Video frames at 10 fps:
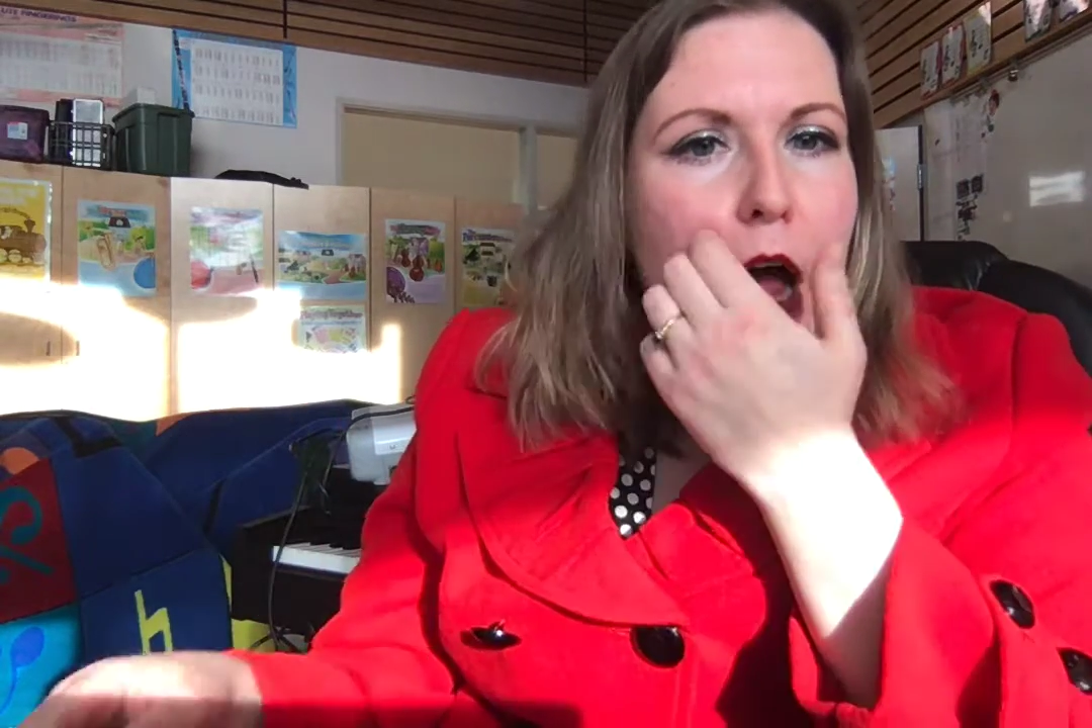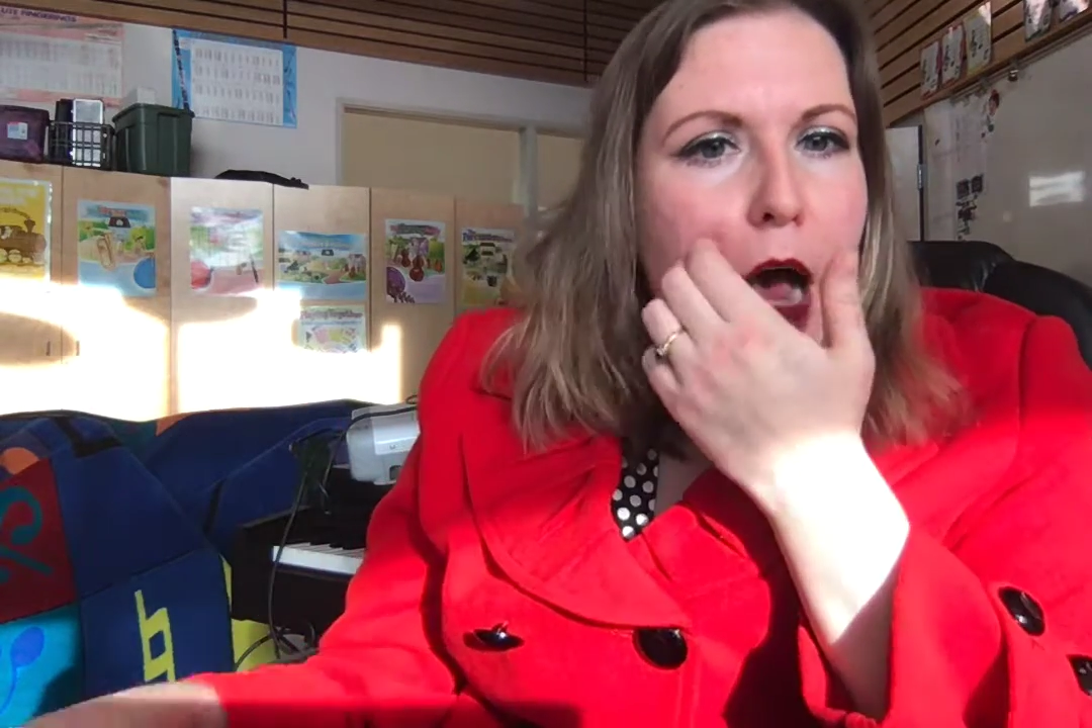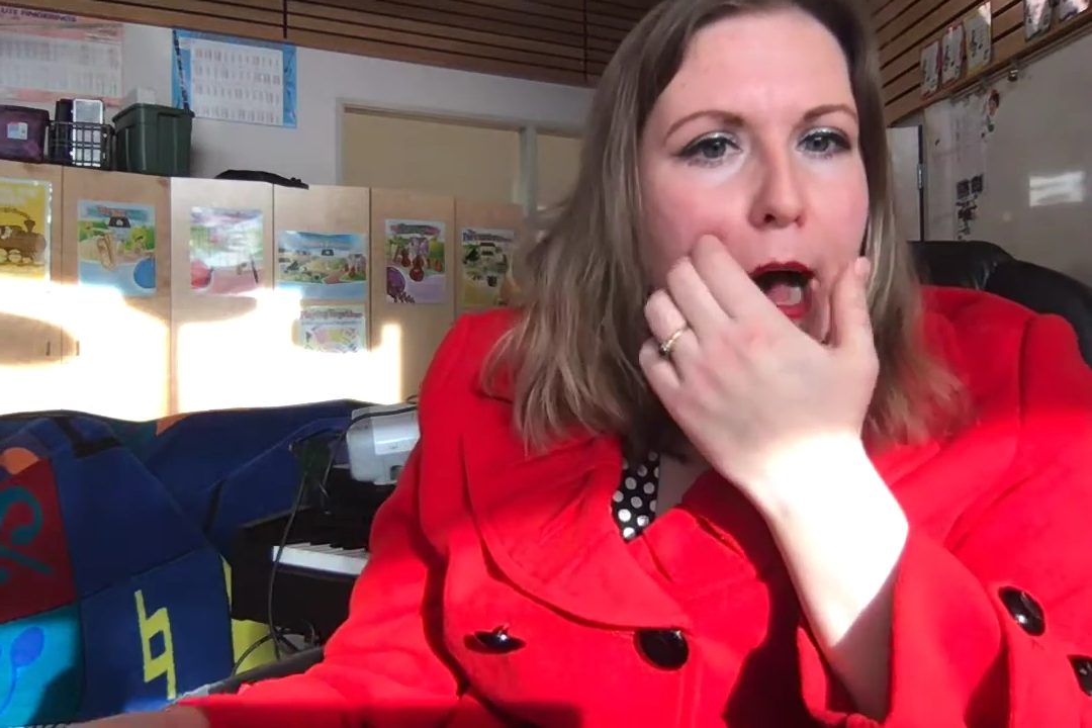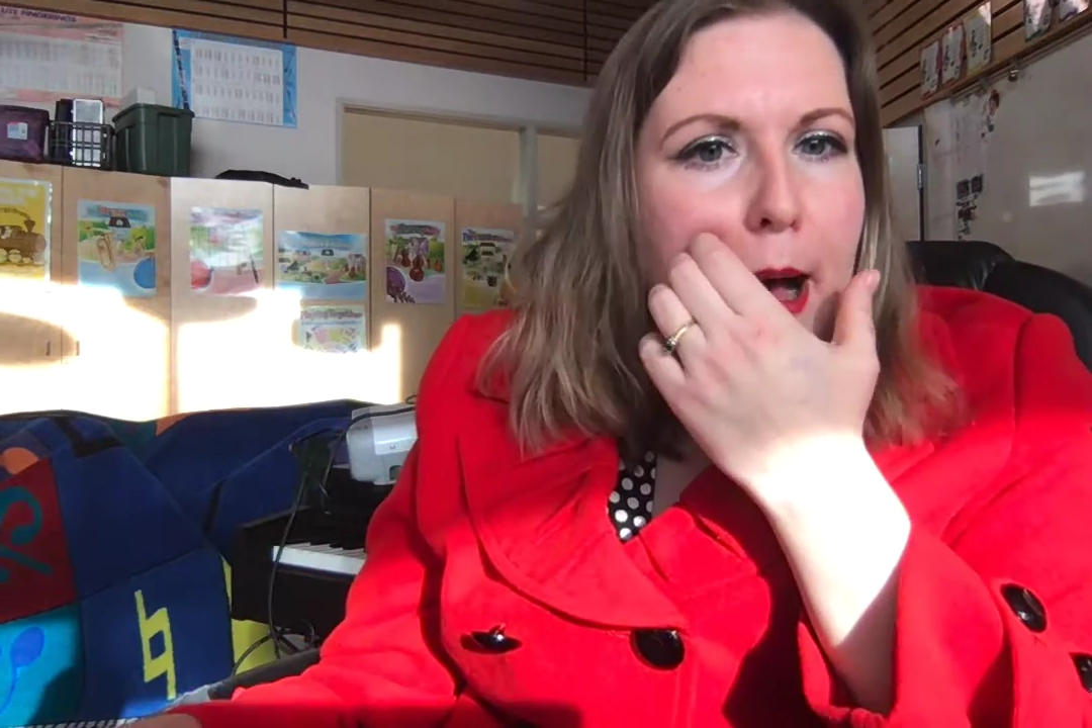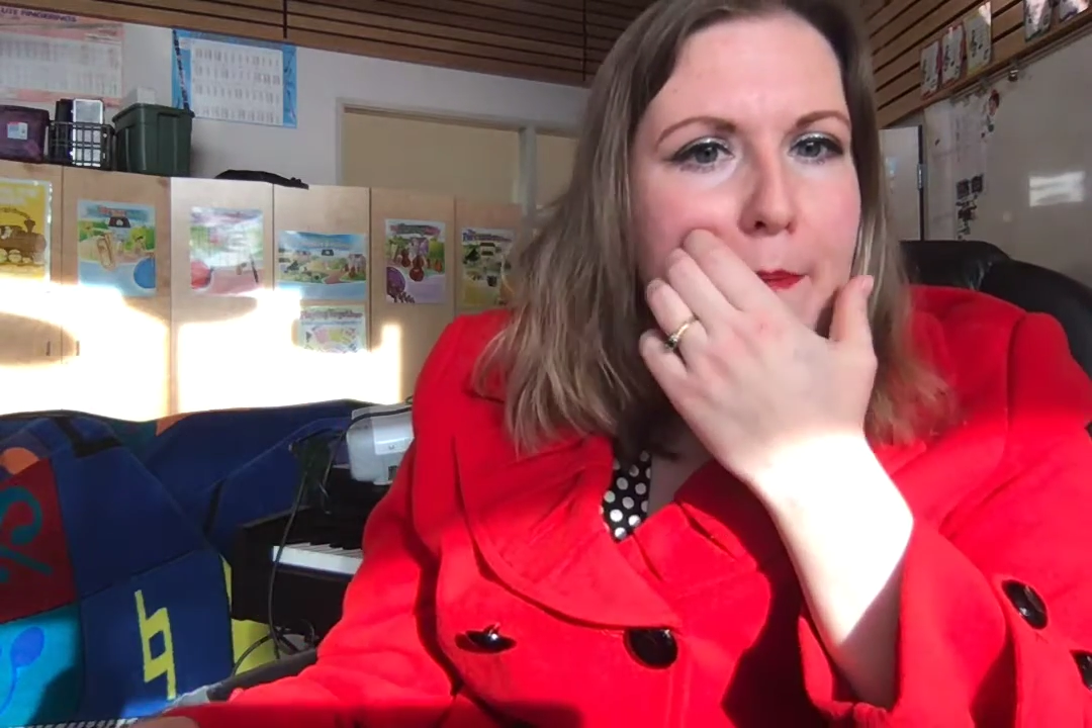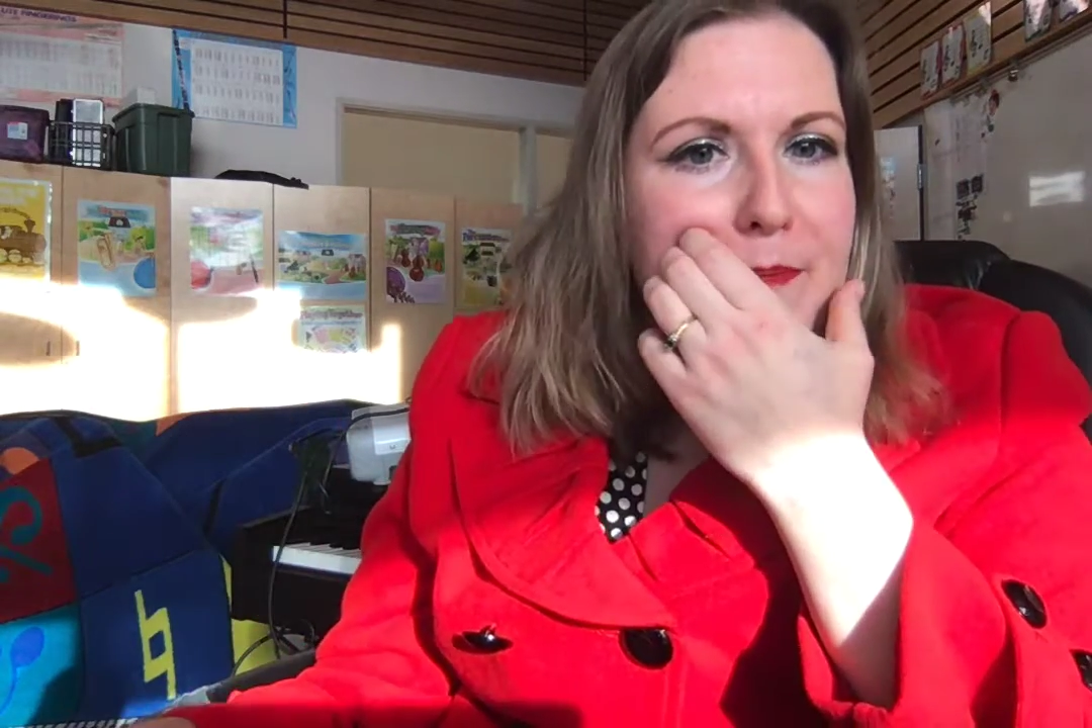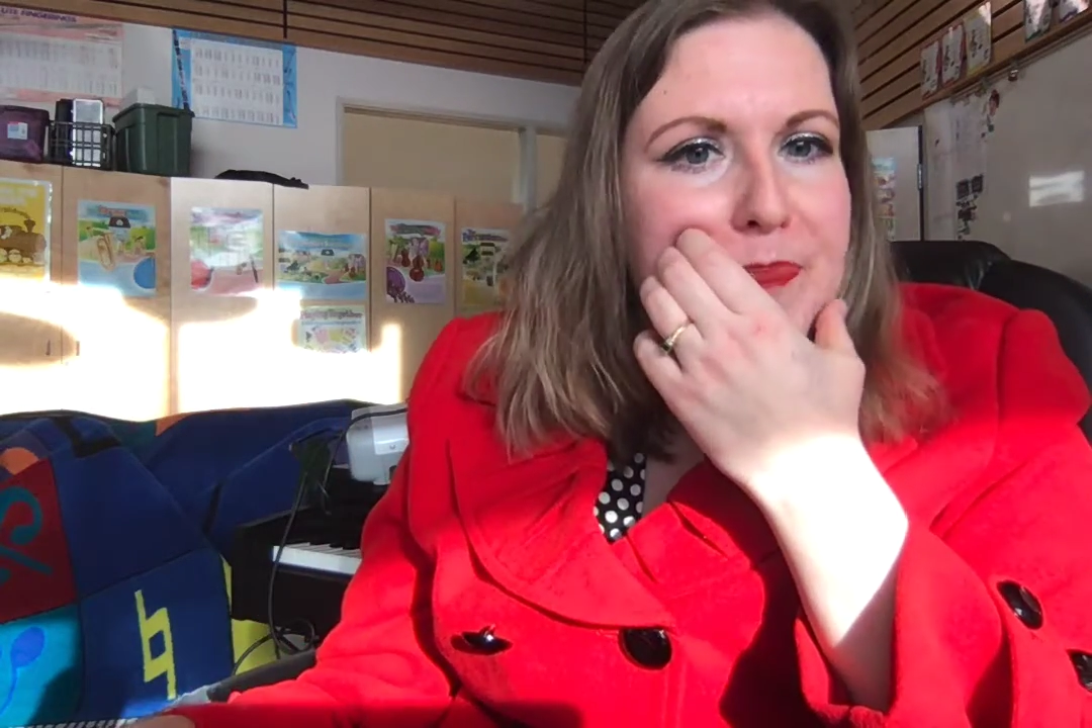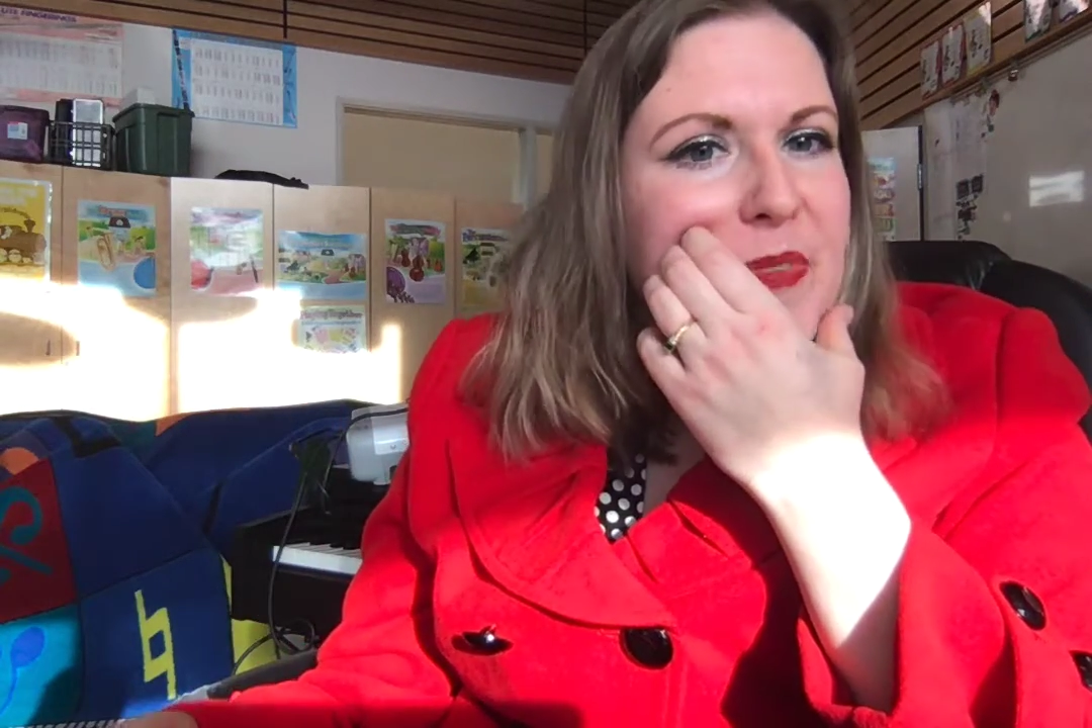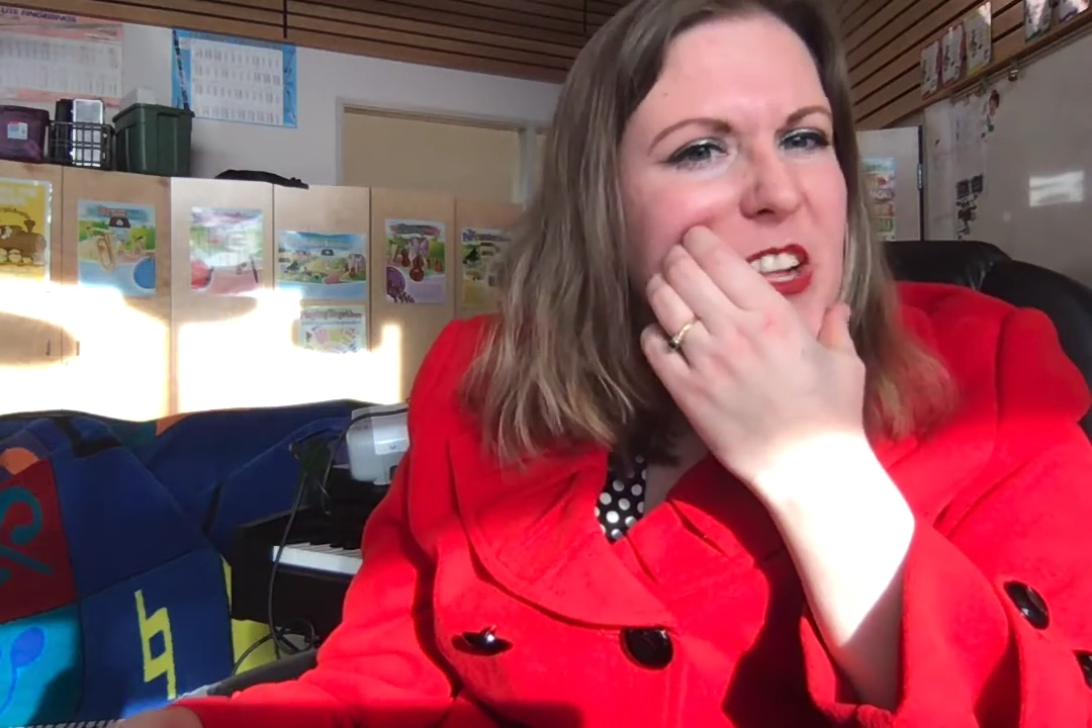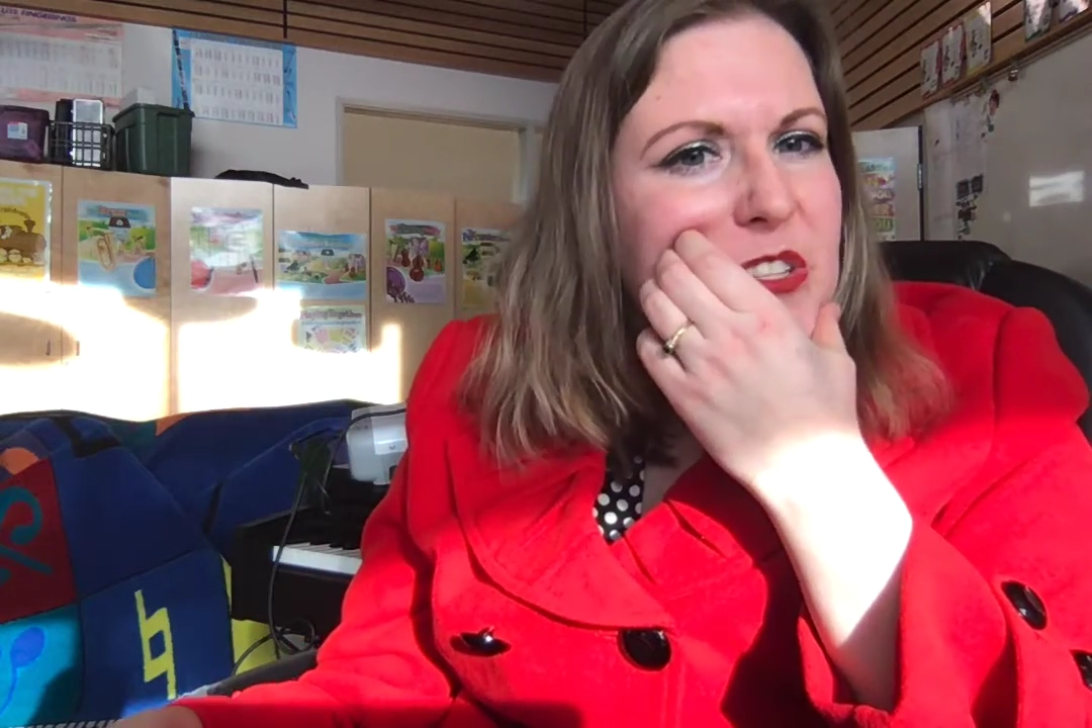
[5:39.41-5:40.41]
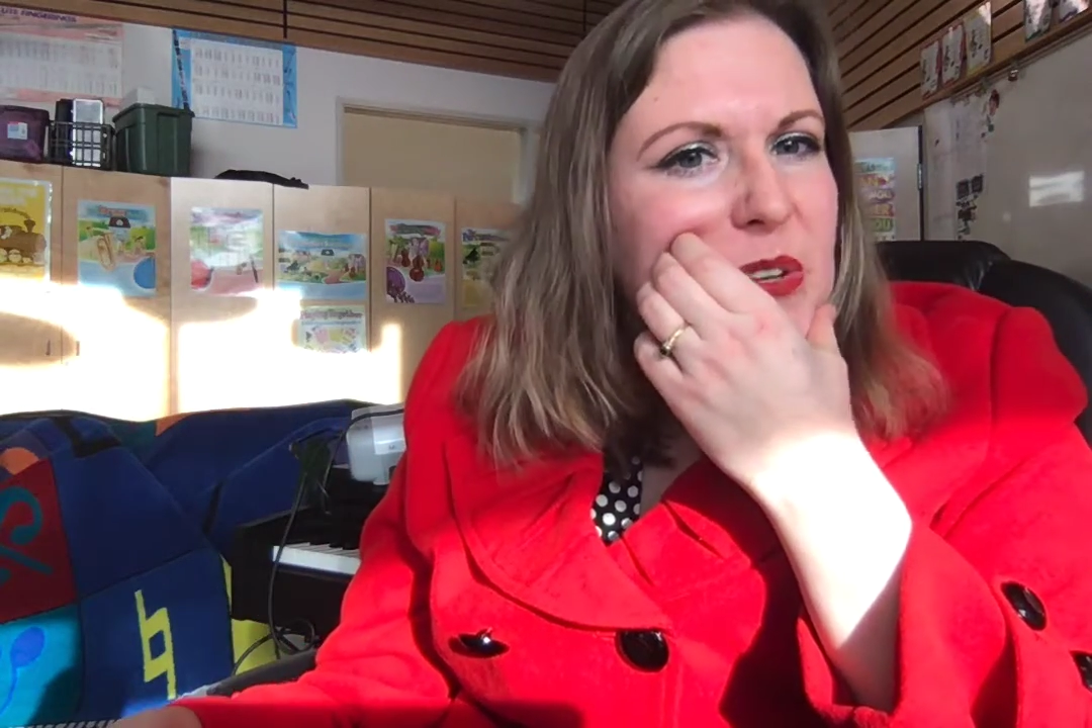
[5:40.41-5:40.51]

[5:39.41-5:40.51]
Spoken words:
And